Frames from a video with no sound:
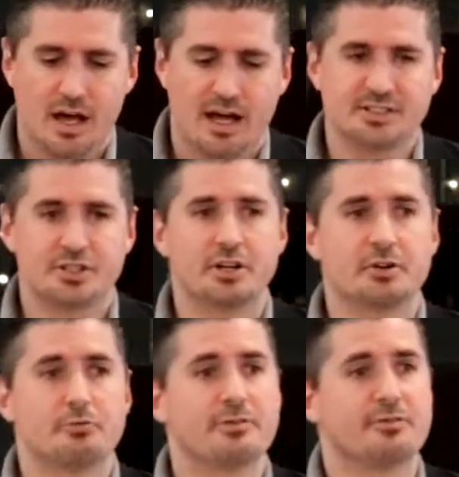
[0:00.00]
I started
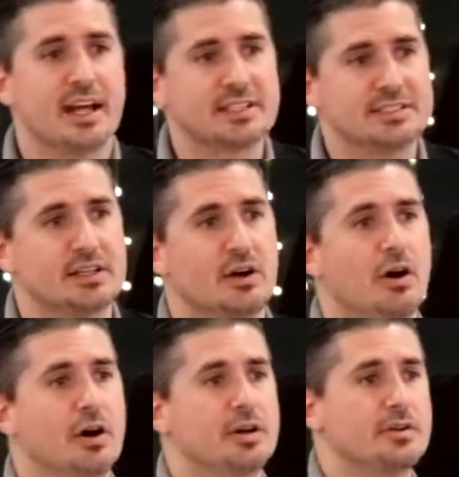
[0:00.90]
reflecting
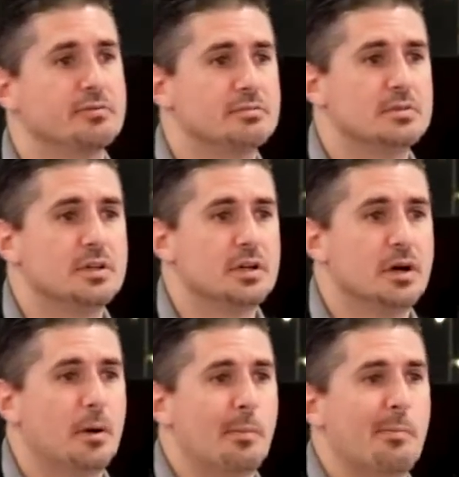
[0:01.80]
on
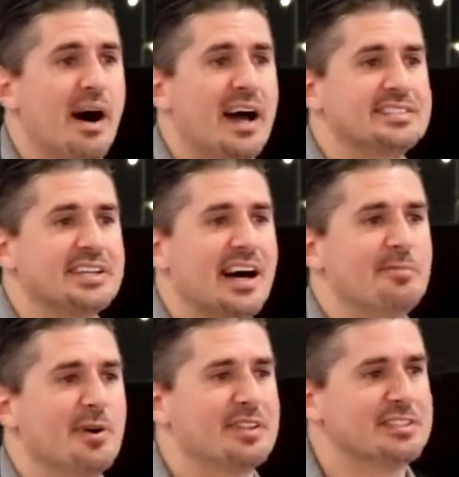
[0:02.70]
my
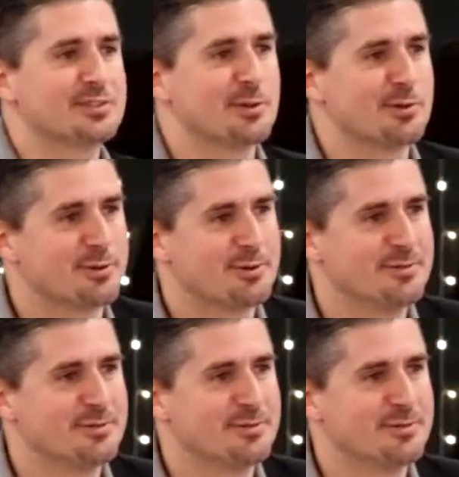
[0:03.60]
time on this earth.